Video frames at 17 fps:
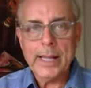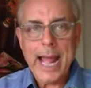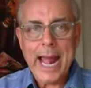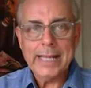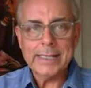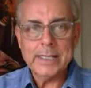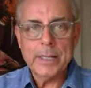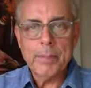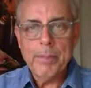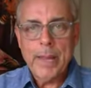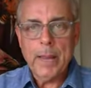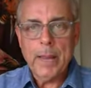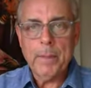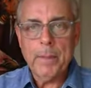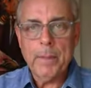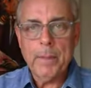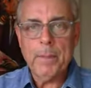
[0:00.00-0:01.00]
That's the
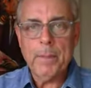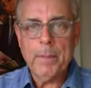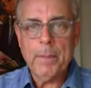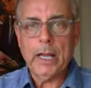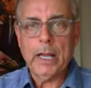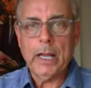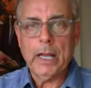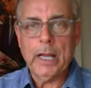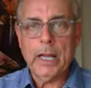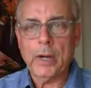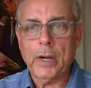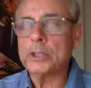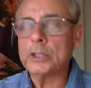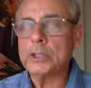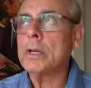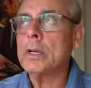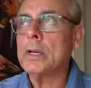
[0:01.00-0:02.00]
big picture. And this is
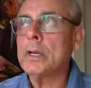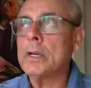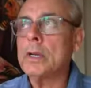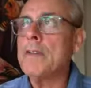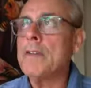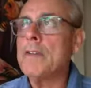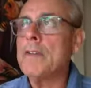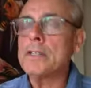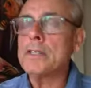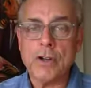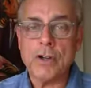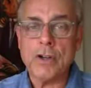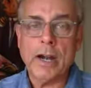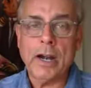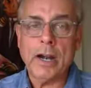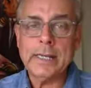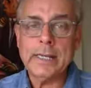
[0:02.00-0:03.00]
what investors are starting